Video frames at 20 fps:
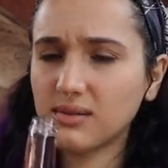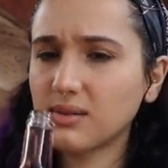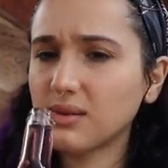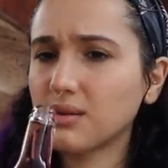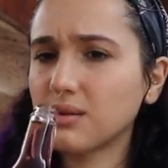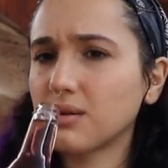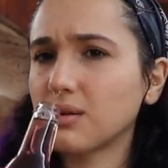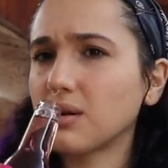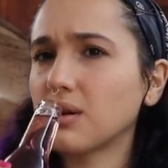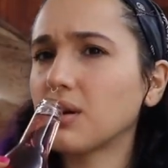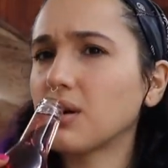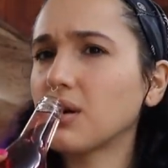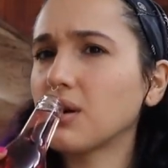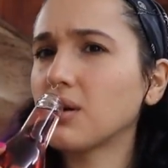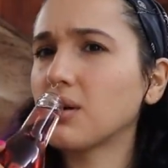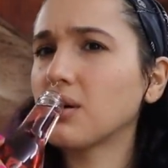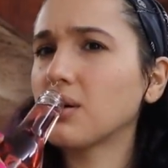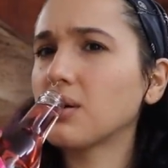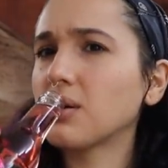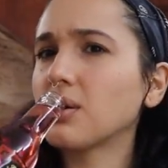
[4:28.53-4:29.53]

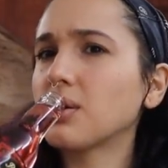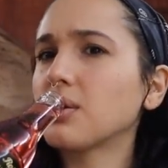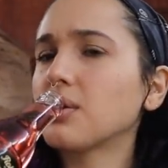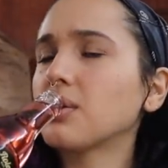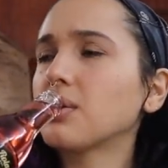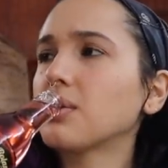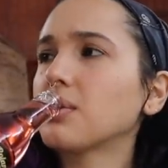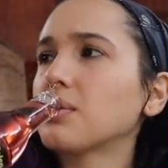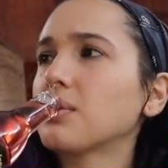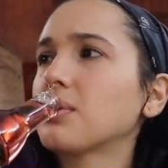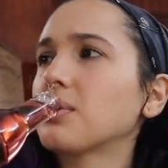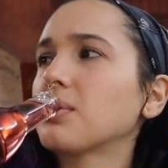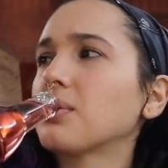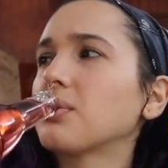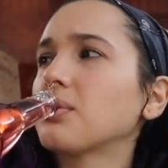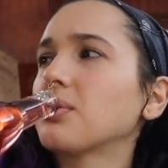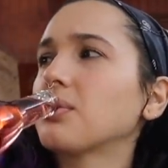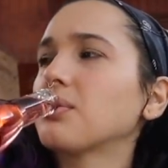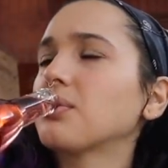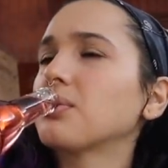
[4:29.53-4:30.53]

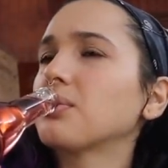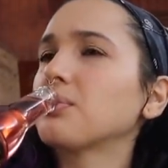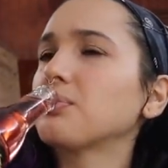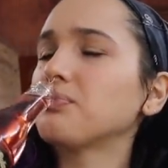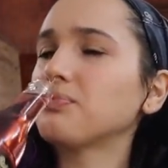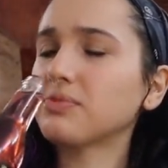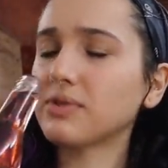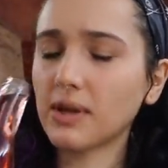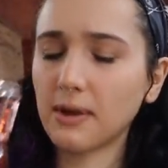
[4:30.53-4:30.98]
No one is speaking in this clip.